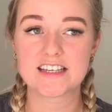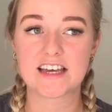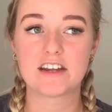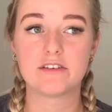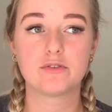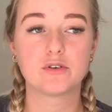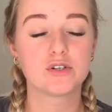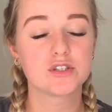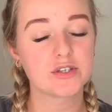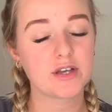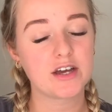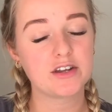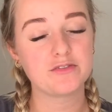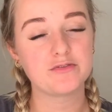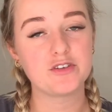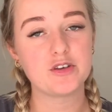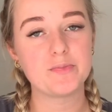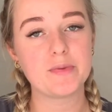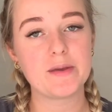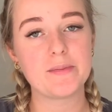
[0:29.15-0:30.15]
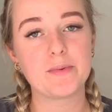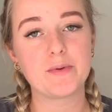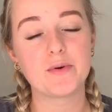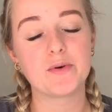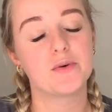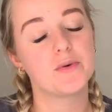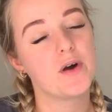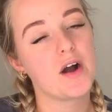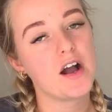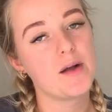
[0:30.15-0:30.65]
and I've also had a few
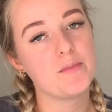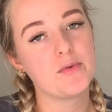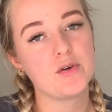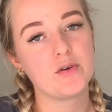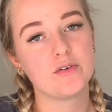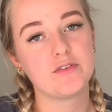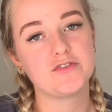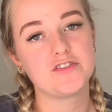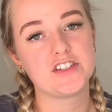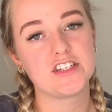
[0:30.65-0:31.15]
people who have